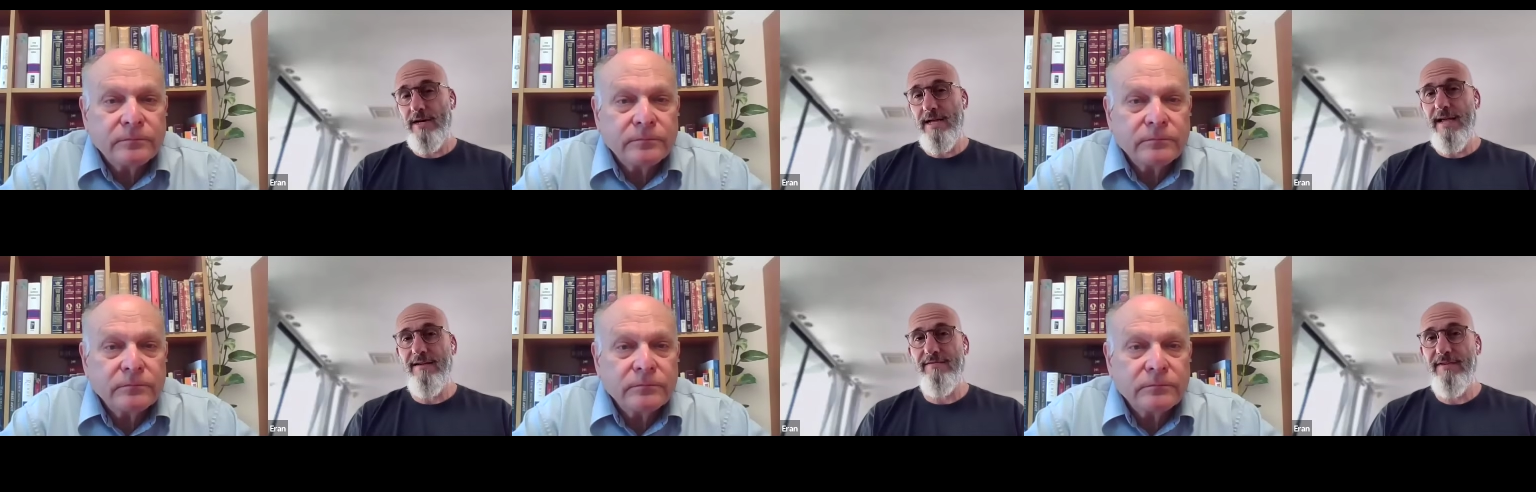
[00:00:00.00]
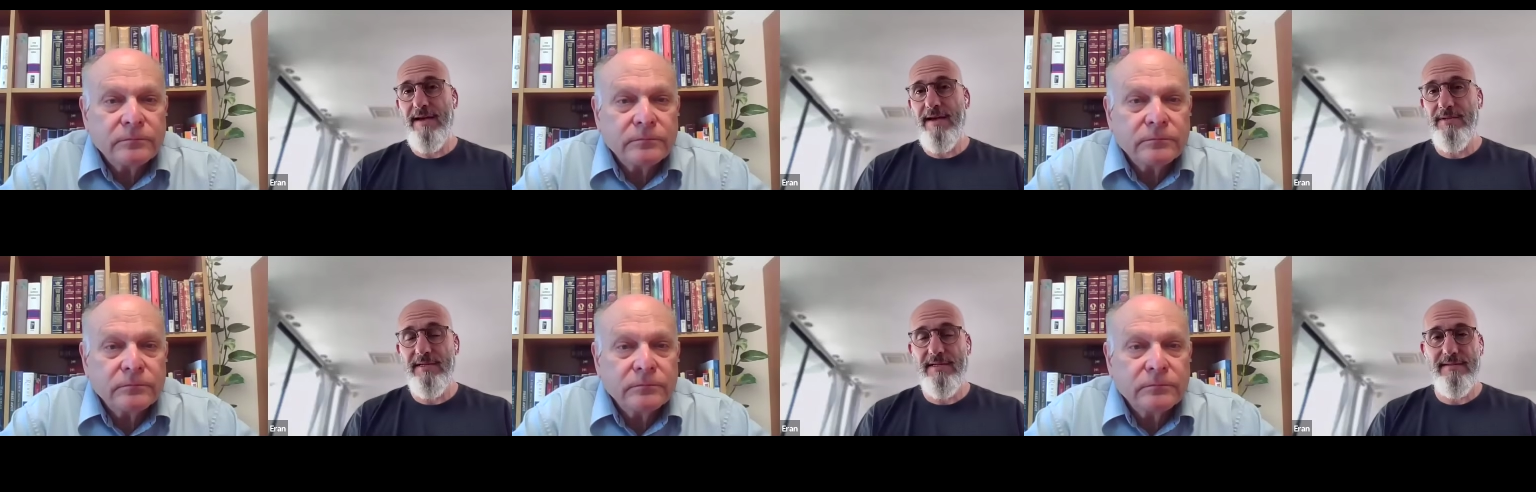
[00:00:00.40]
Speaker 1: want to
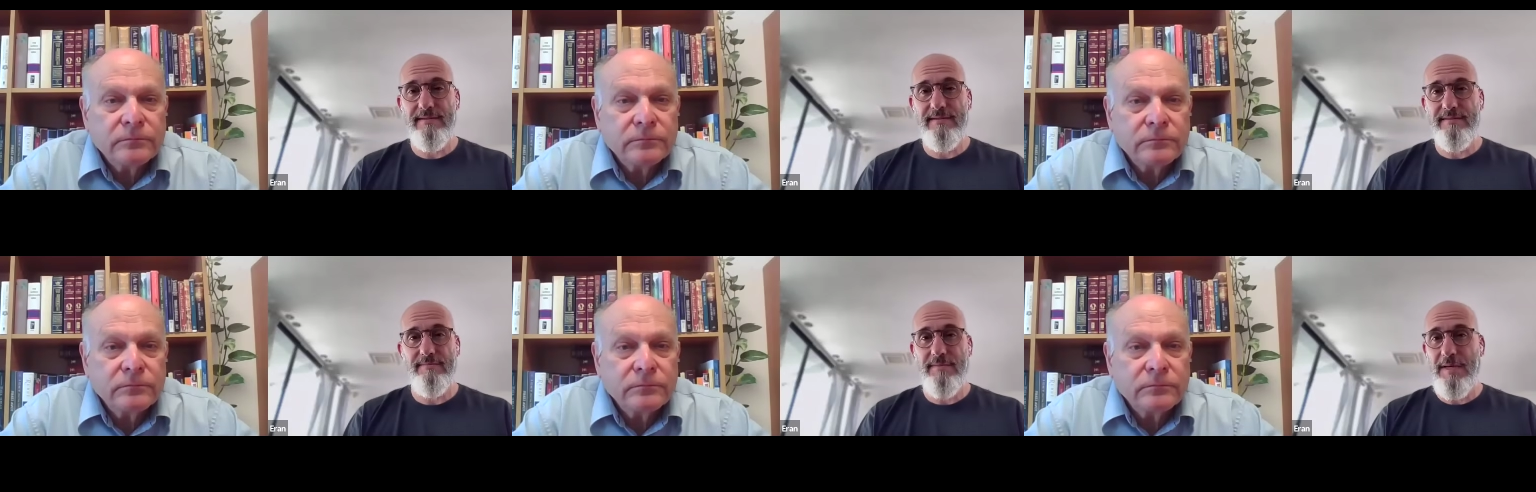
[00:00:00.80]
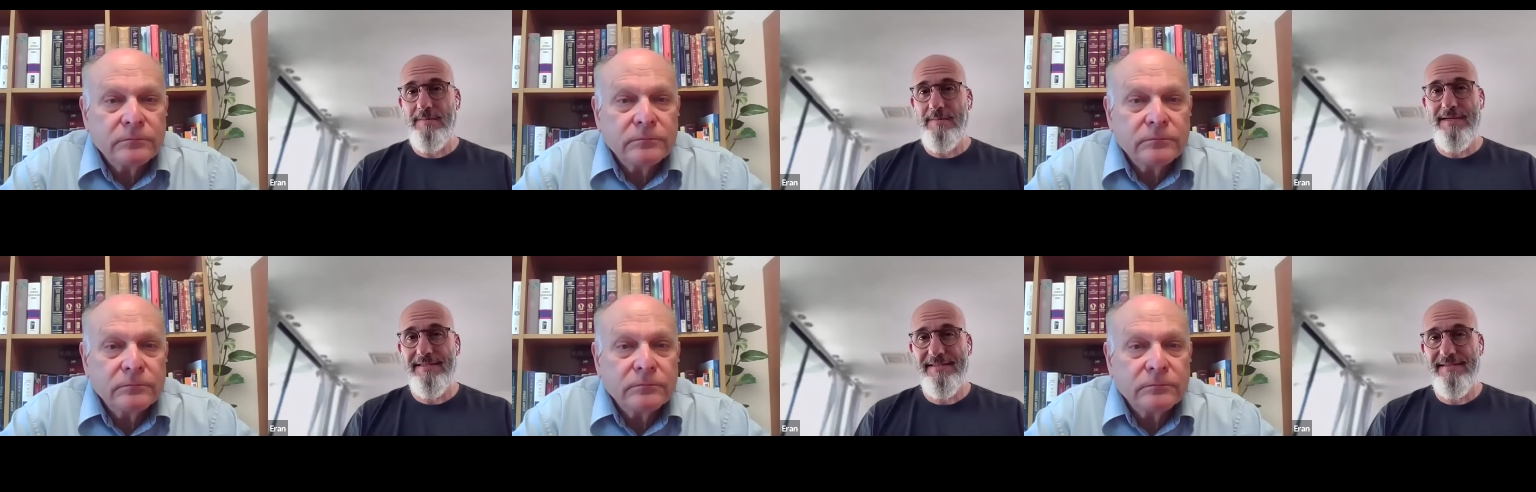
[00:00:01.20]
have families,
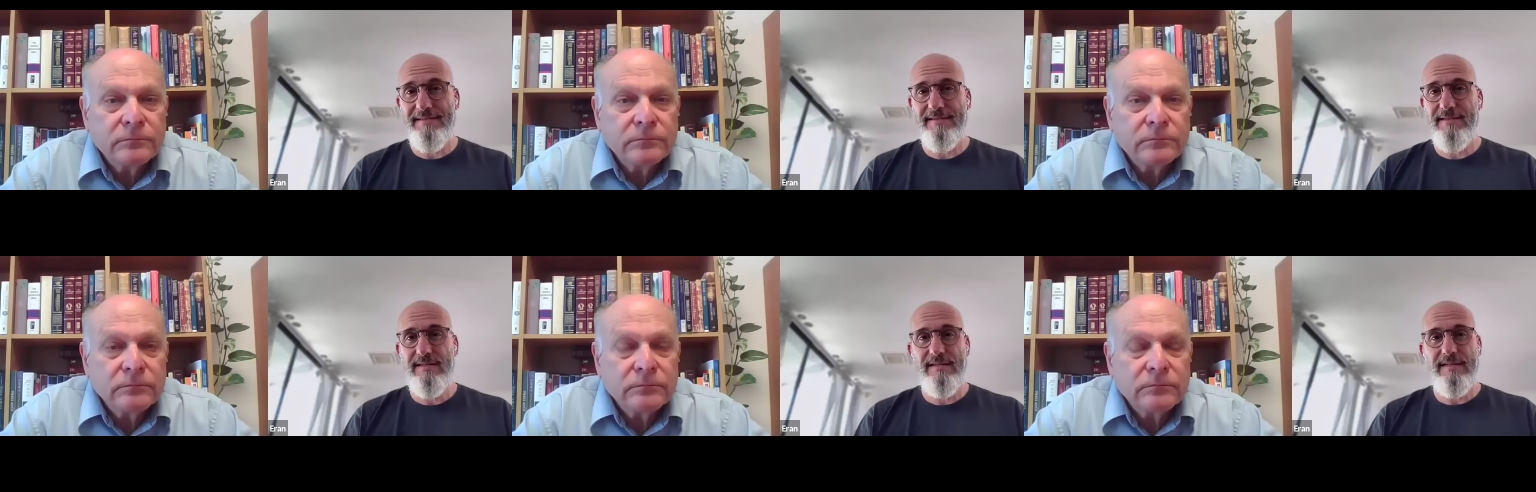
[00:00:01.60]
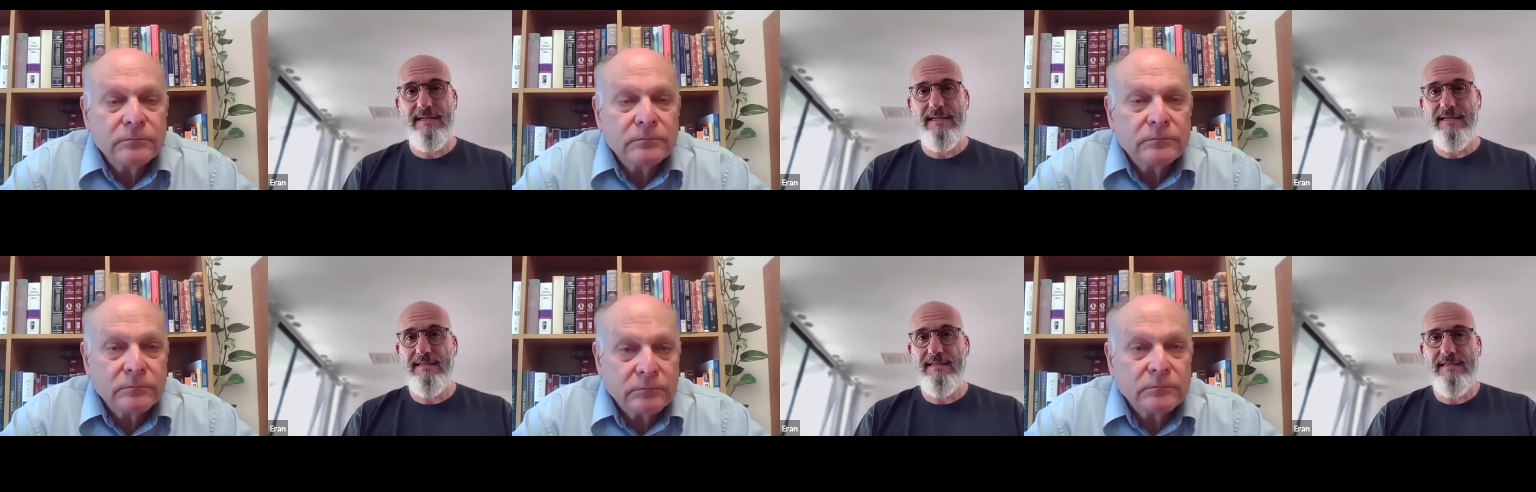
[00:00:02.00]
babies.
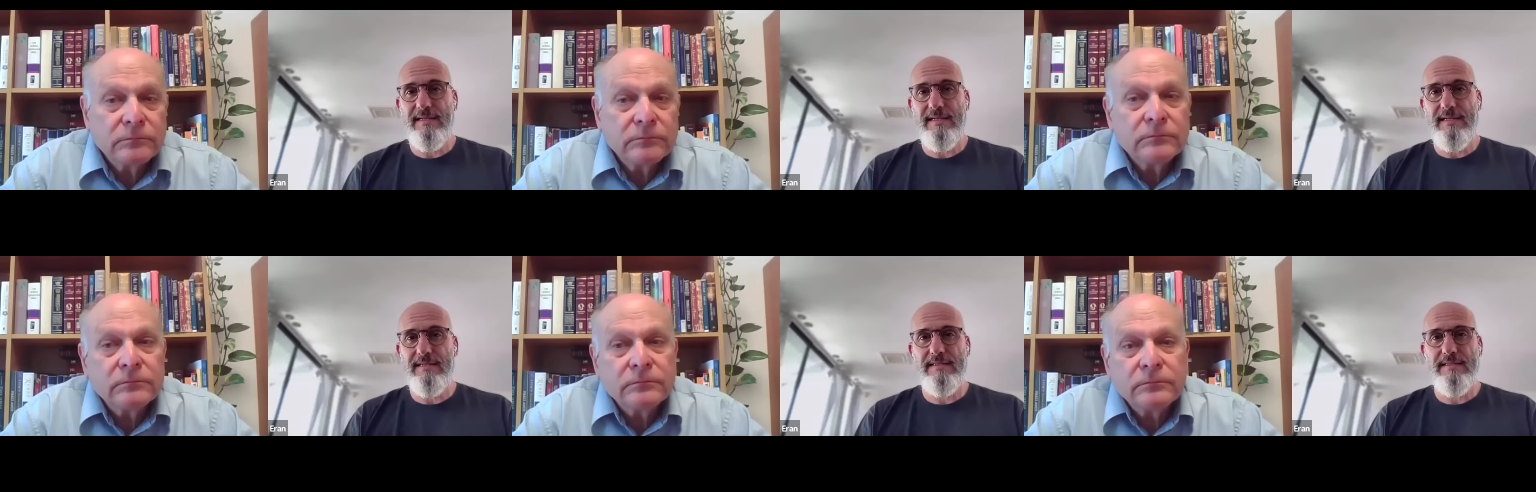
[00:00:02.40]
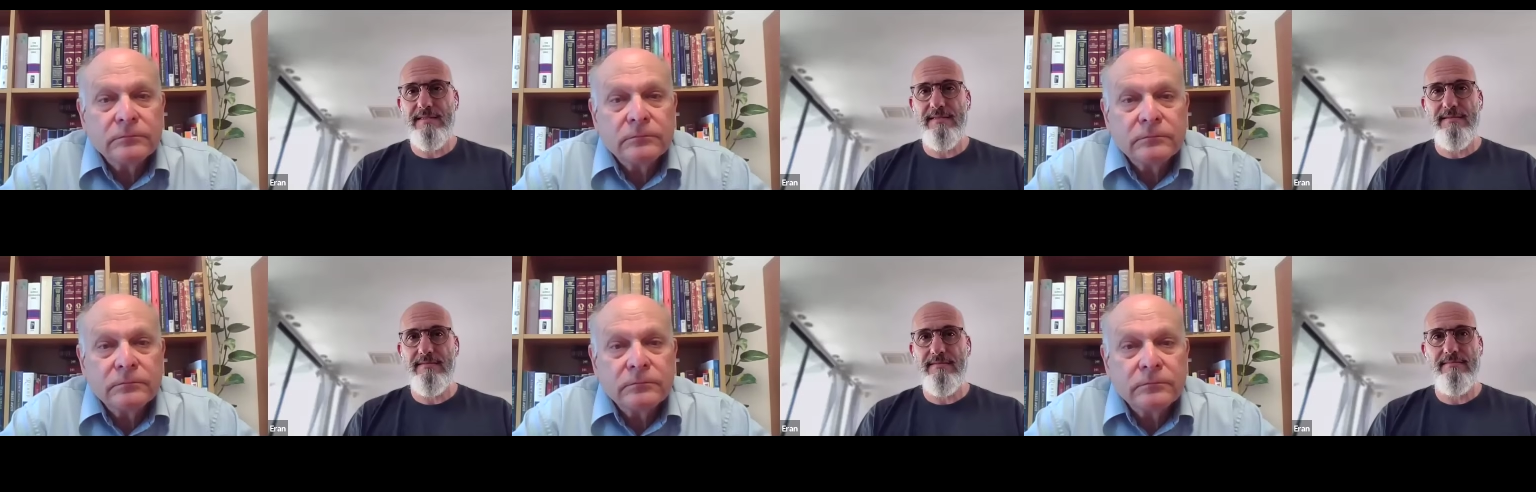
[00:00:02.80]
It's
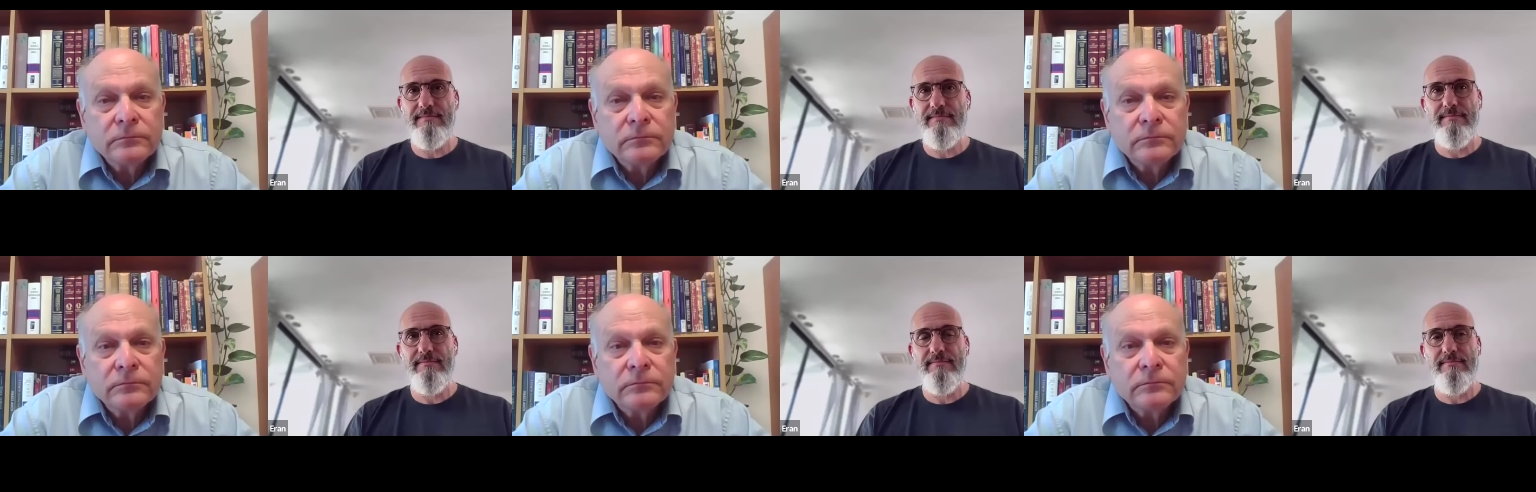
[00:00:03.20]
it's